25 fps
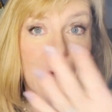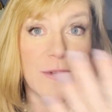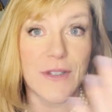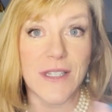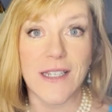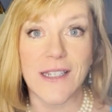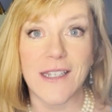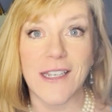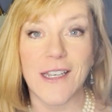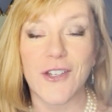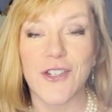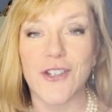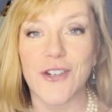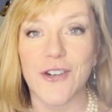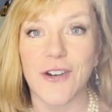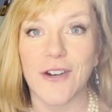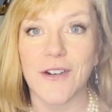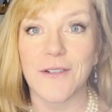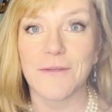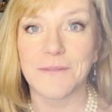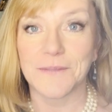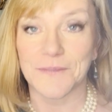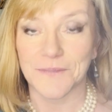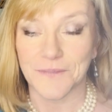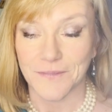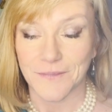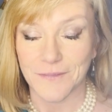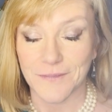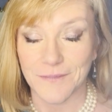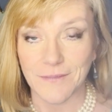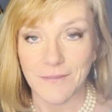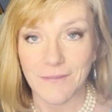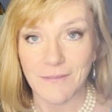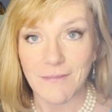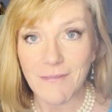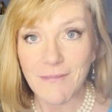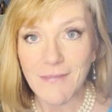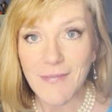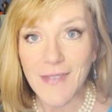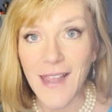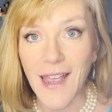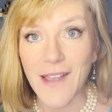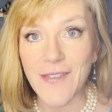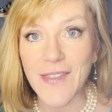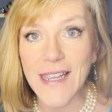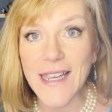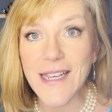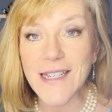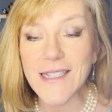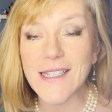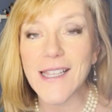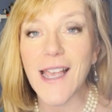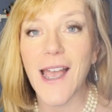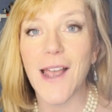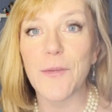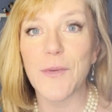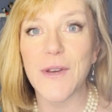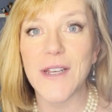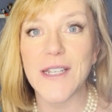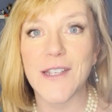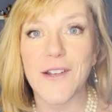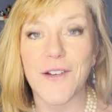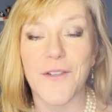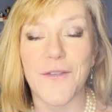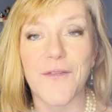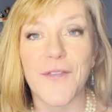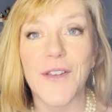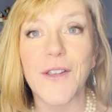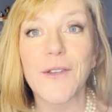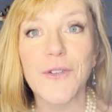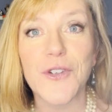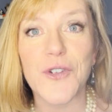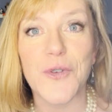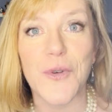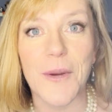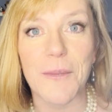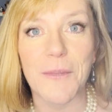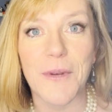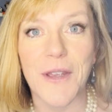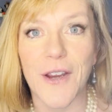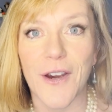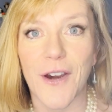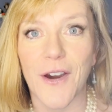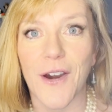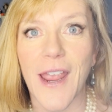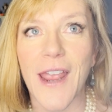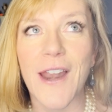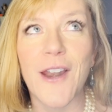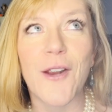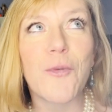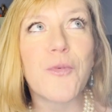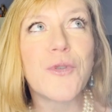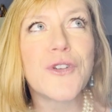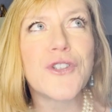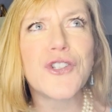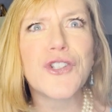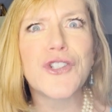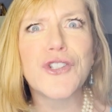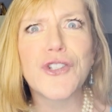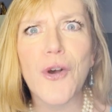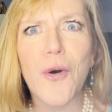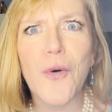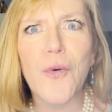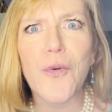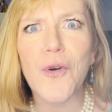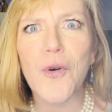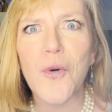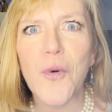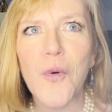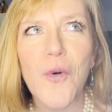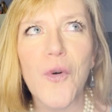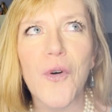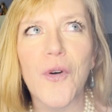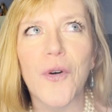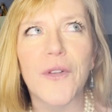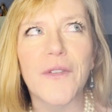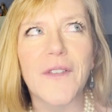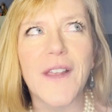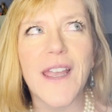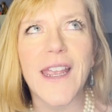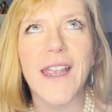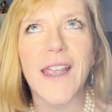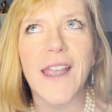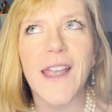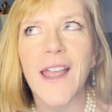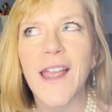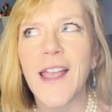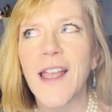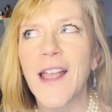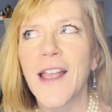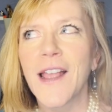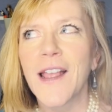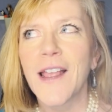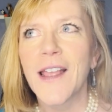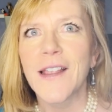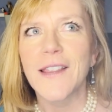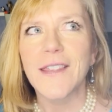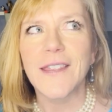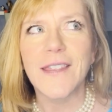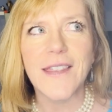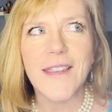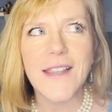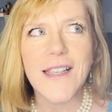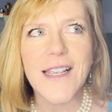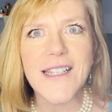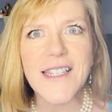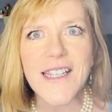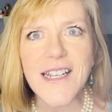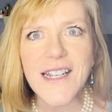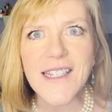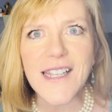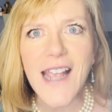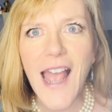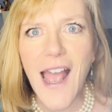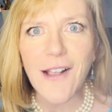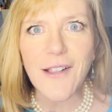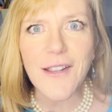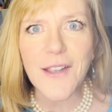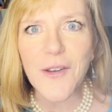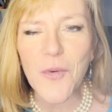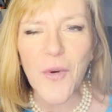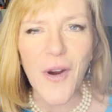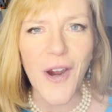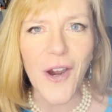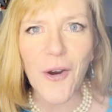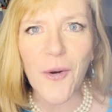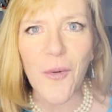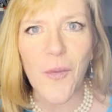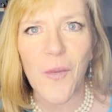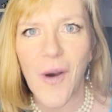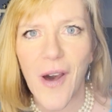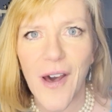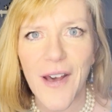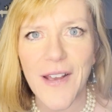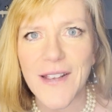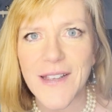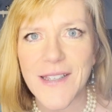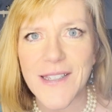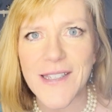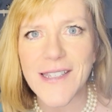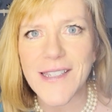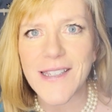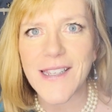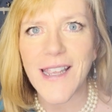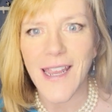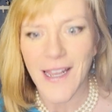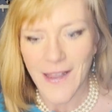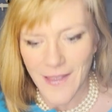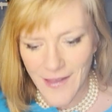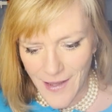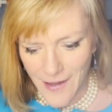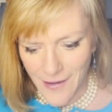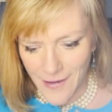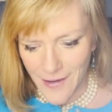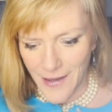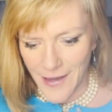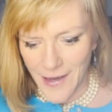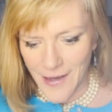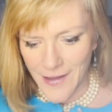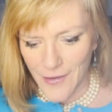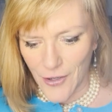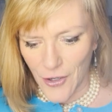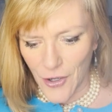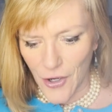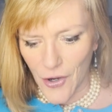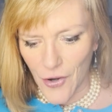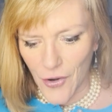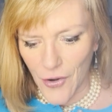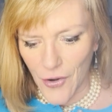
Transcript: was a teacher on the east side, we did a field trip here and it was so cool. Like it's exactly where it was in the